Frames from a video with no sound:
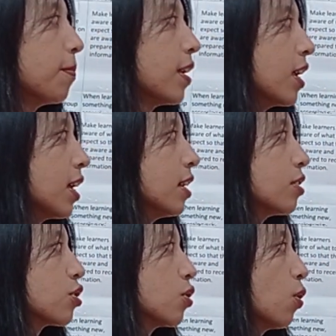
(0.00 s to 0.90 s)
it
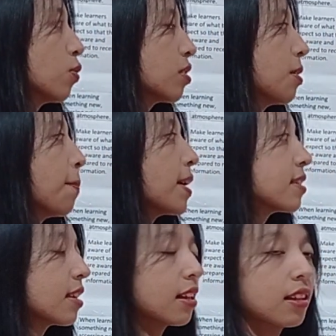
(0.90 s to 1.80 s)
shows the
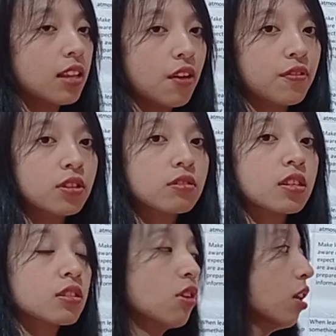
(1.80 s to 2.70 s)
basic level
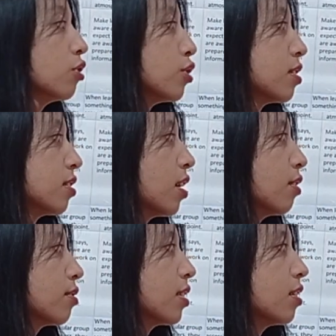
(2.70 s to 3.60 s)
technology skills
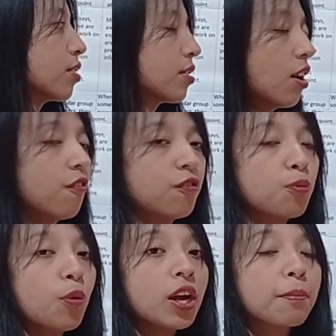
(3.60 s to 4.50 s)
in the
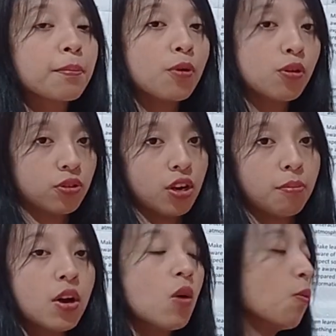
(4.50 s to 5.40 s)
software program,
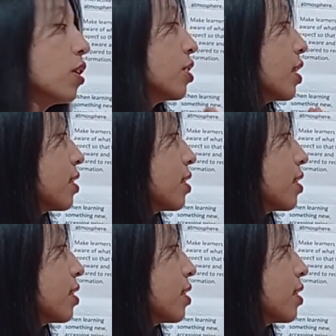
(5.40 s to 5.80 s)
which is